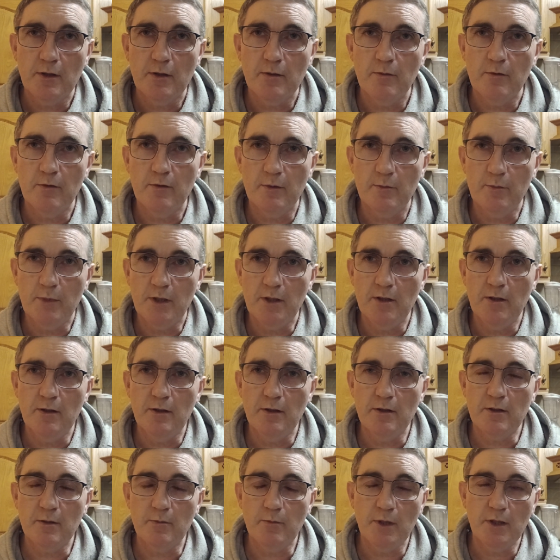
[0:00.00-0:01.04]
for me
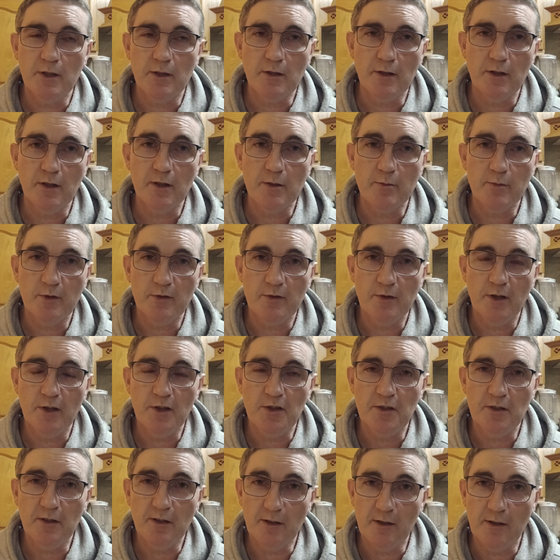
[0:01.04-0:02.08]
as a mental health
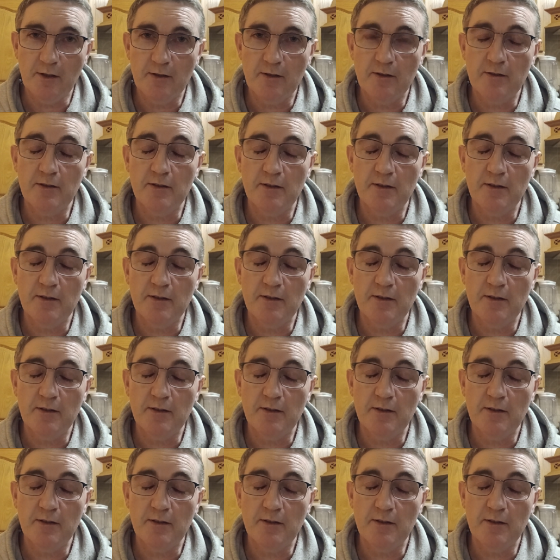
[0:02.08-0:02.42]
professional and as